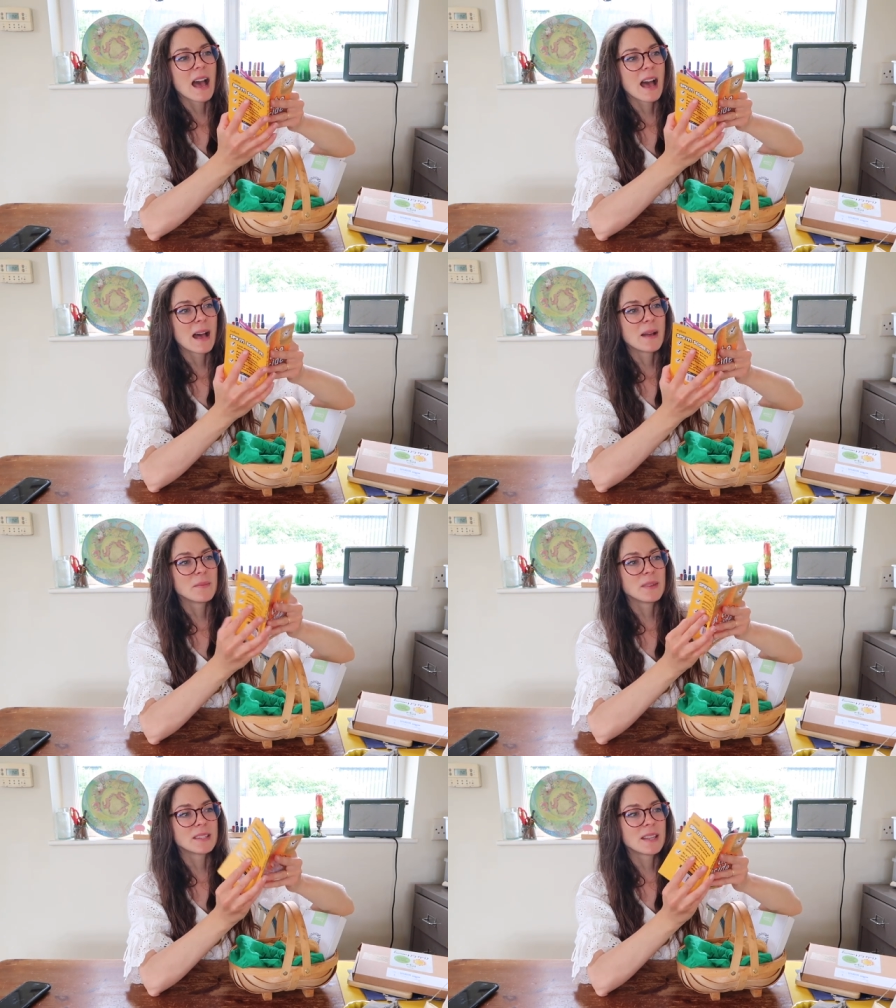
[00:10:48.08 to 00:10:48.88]

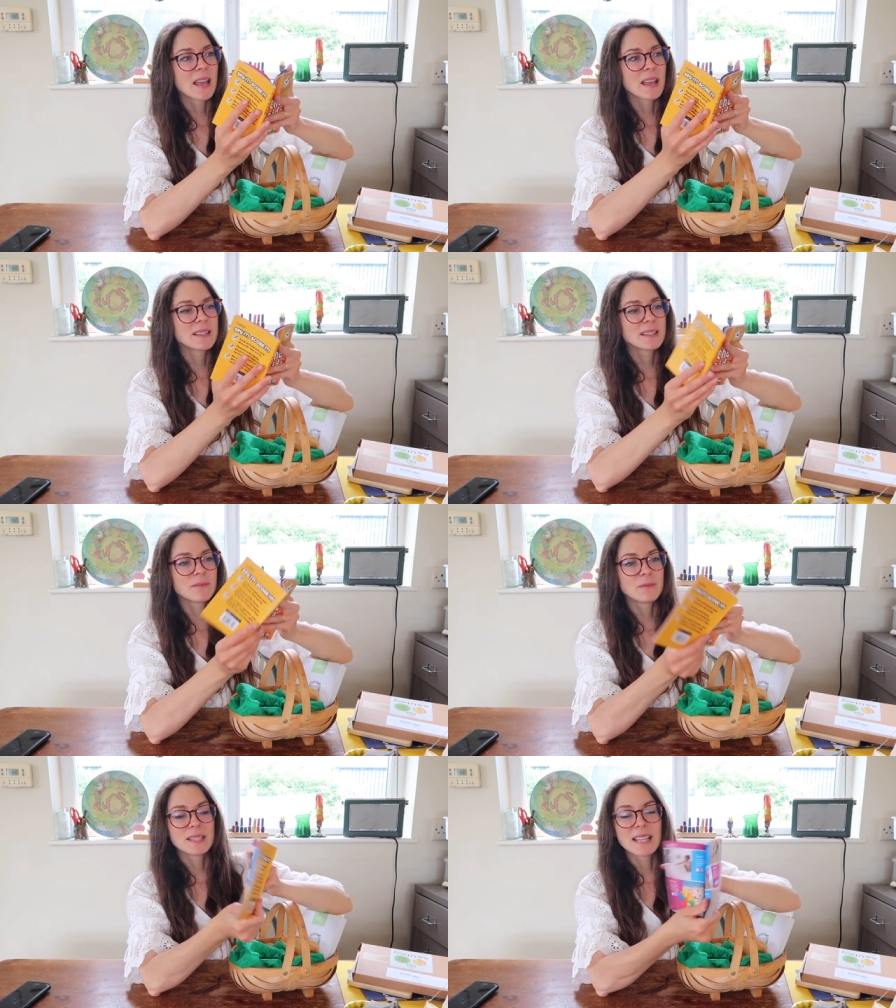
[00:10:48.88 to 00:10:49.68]
Um, so there's
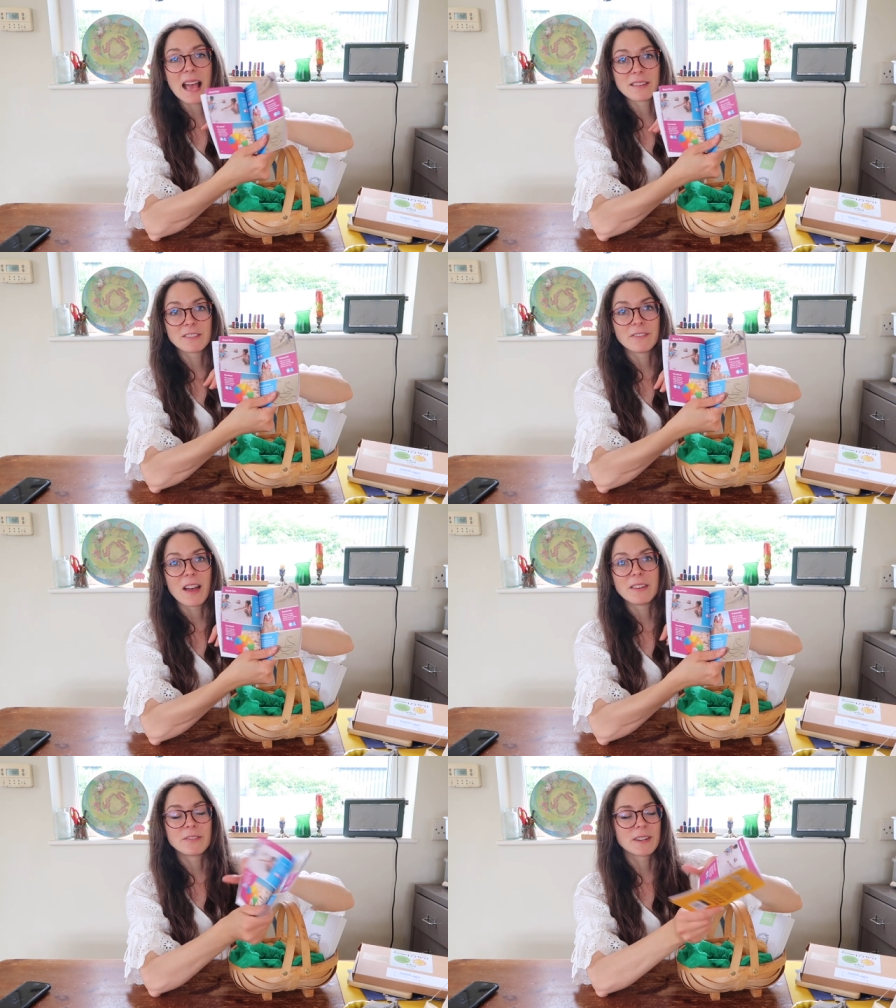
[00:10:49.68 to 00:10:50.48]
sand
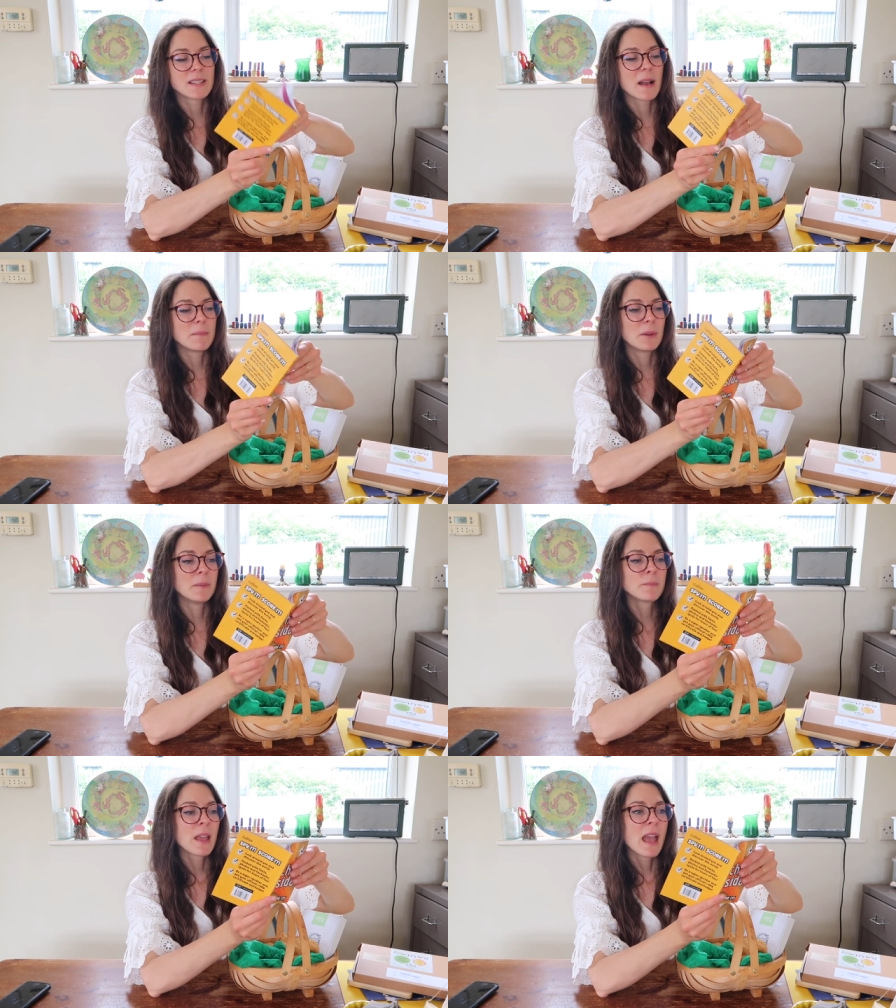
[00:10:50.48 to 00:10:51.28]
fun, for
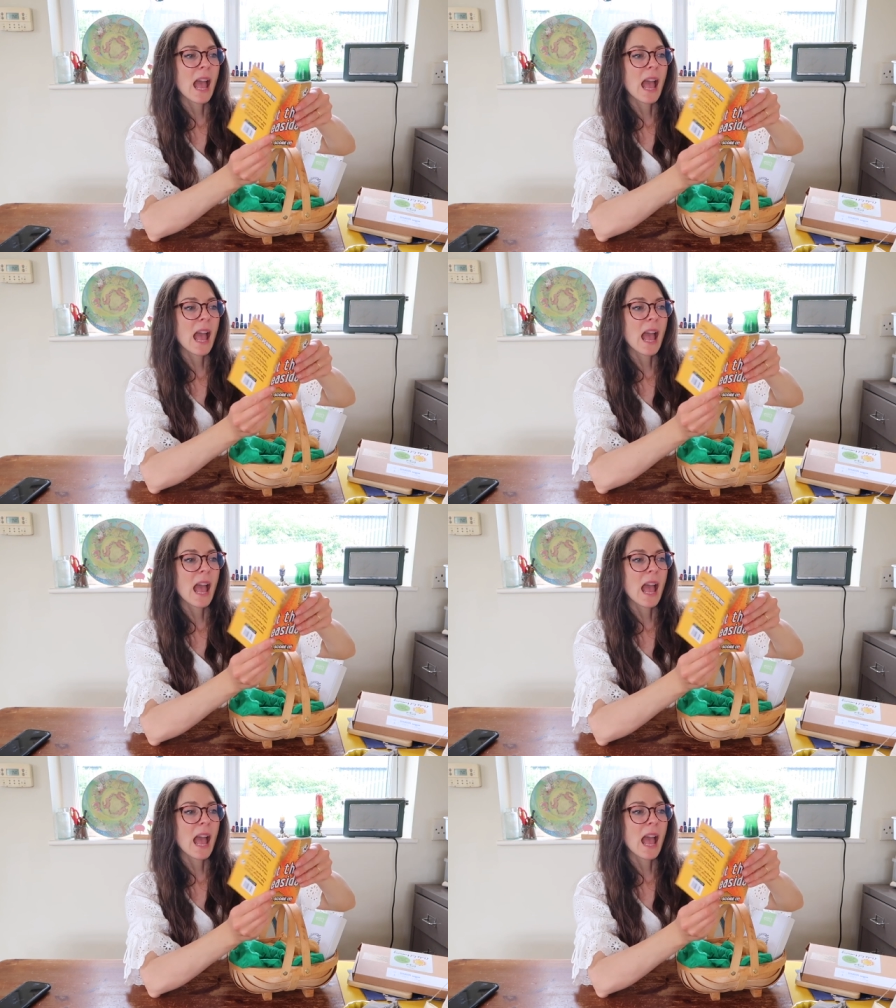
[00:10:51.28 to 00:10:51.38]
example.